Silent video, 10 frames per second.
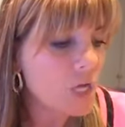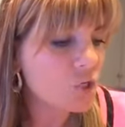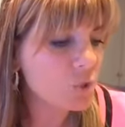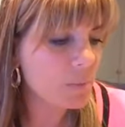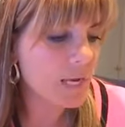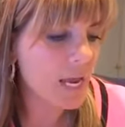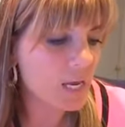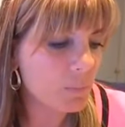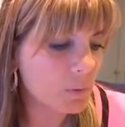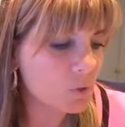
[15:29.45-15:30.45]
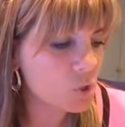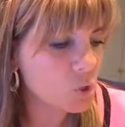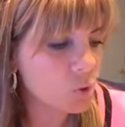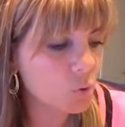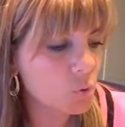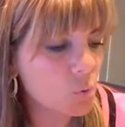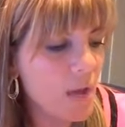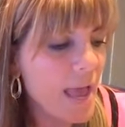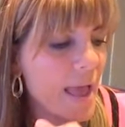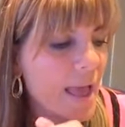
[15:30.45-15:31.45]
to be able to
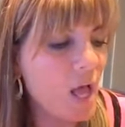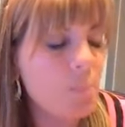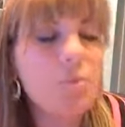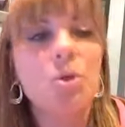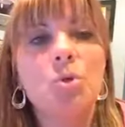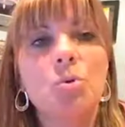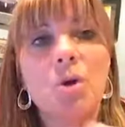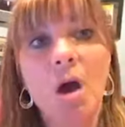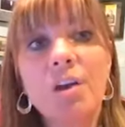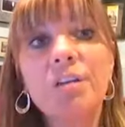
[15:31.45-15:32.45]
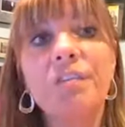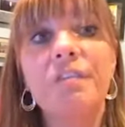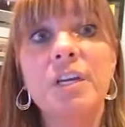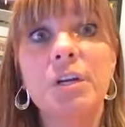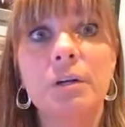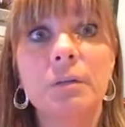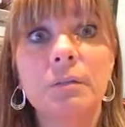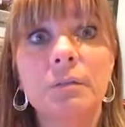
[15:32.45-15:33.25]
help you conquer fear.